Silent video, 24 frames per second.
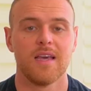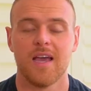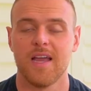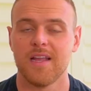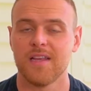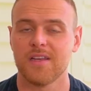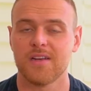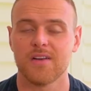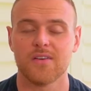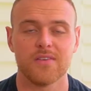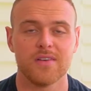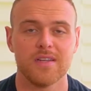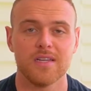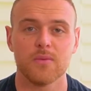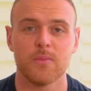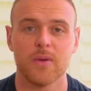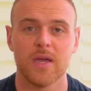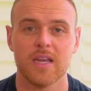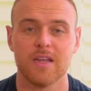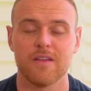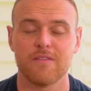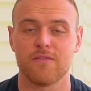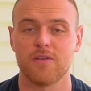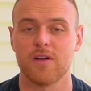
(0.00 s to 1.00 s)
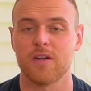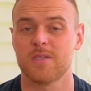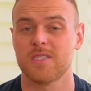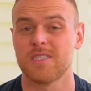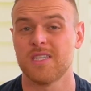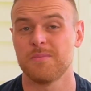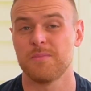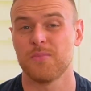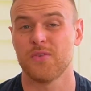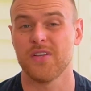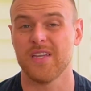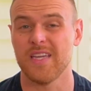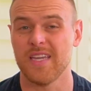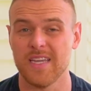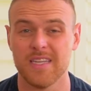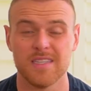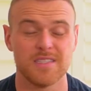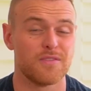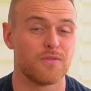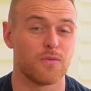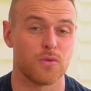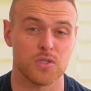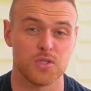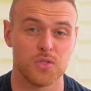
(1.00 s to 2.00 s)
and you don't need to wait for it to
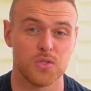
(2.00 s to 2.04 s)
preheat for